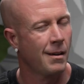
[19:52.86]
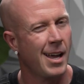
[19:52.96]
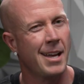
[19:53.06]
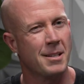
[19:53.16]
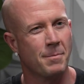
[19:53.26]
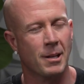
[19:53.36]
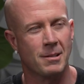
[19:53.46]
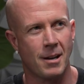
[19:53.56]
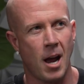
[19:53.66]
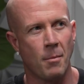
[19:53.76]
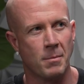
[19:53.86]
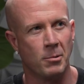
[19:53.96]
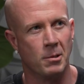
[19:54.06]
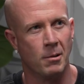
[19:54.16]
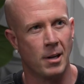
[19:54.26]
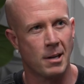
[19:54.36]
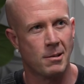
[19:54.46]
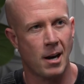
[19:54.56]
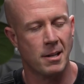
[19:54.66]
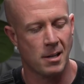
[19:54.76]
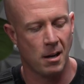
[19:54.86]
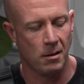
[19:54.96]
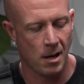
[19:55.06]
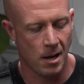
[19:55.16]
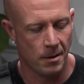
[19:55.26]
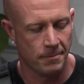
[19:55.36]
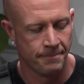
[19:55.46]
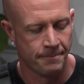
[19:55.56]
It depends on how people do it. I try to tell